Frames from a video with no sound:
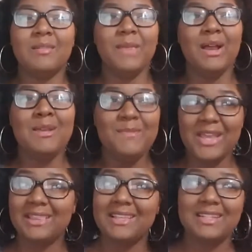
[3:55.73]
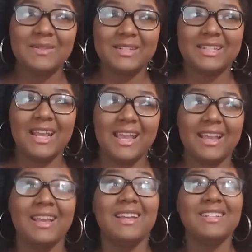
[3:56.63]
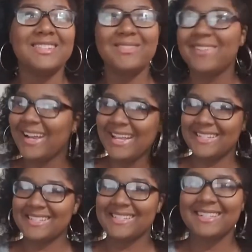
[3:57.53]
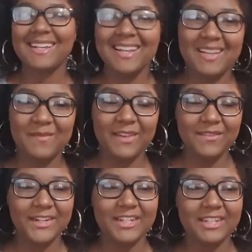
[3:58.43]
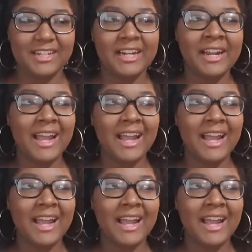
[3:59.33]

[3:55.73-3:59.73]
I made this mistake twice in my first